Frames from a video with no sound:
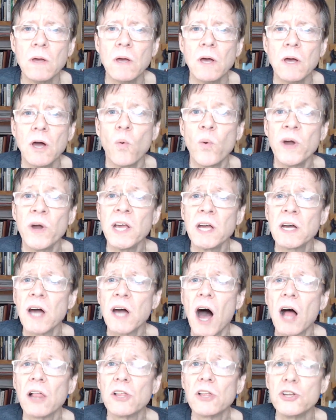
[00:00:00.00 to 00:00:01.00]
When in
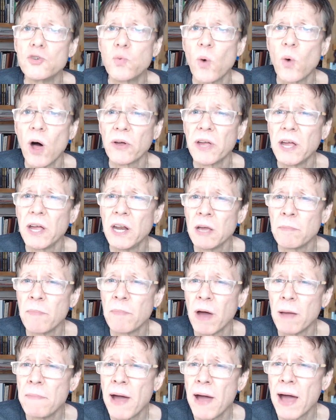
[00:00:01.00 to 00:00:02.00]
college, while getting
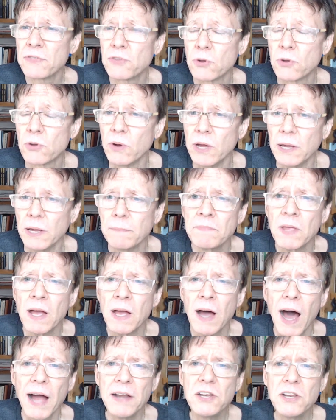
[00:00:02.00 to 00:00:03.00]
my math degree,
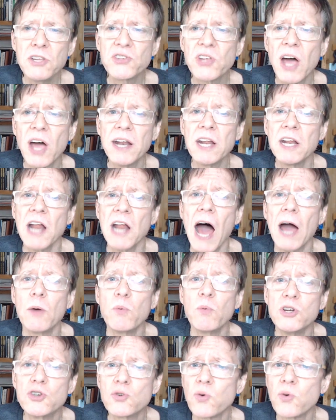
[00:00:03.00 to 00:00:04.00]
I decided I
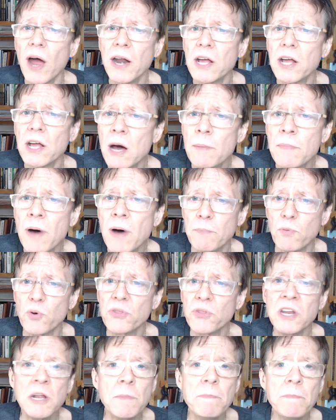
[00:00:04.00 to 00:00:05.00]
would try to come up
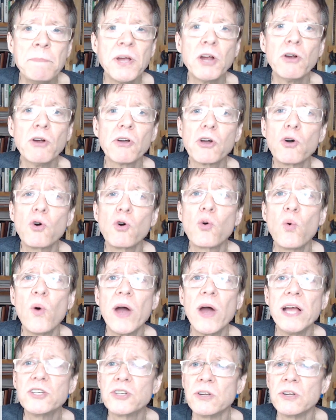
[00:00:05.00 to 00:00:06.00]
with an empirical
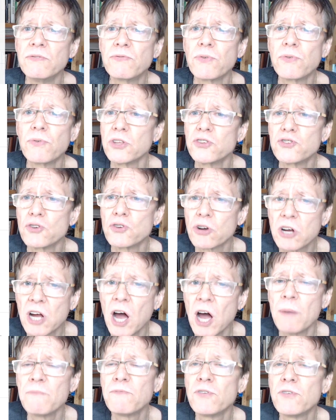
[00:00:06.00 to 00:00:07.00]
equation for the
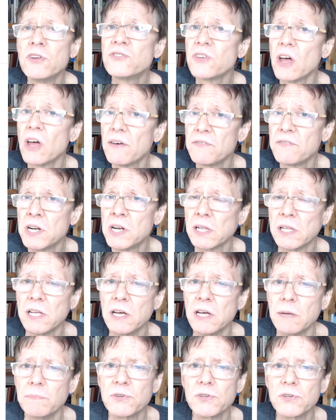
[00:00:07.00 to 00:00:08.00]
circumference of an
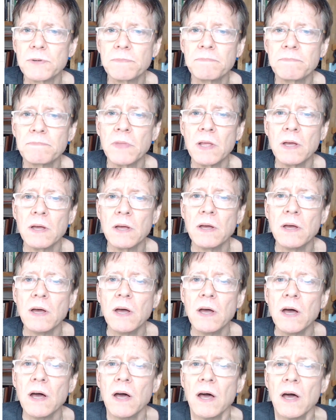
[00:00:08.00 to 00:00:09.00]
ellipse.
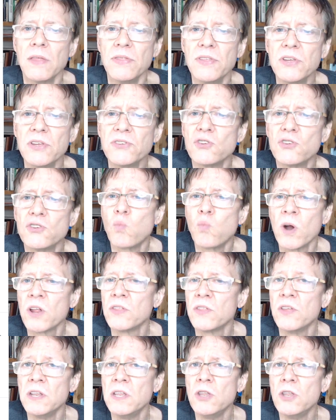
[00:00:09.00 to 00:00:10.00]
This is of
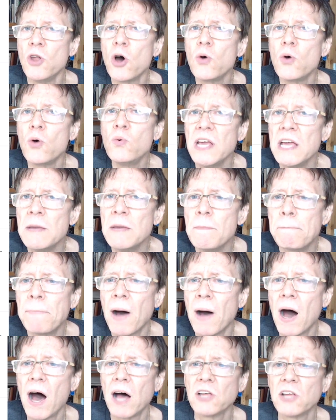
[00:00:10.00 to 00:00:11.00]
the known
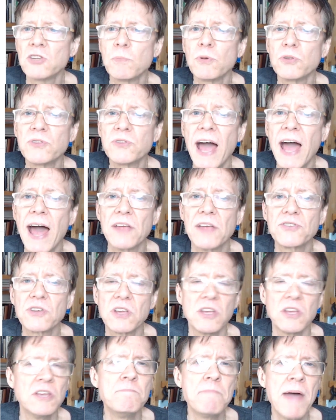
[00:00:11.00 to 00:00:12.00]
impossible tasks
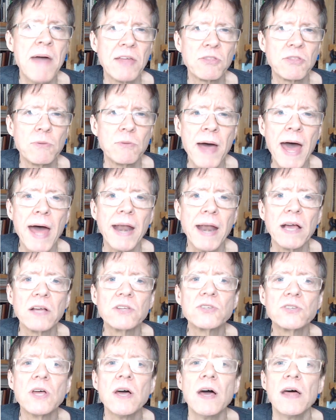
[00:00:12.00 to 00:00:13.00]
in
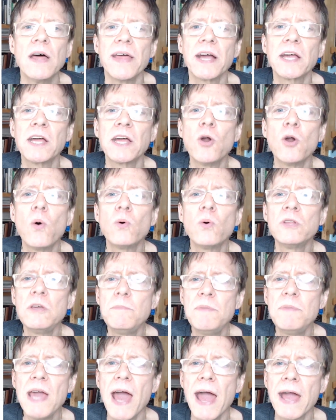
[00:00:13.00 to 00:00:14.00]
mathematics that can only
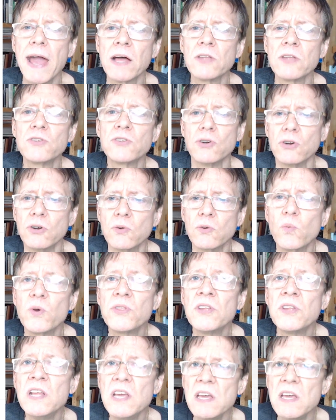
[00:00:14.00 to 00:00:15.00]
be answered
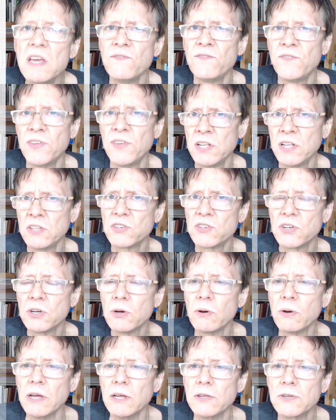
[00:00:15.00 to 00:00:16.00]
with an infinite
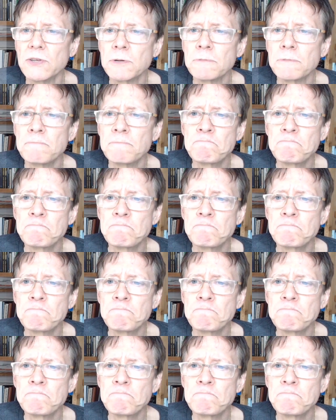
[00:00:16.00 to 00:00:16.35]
series.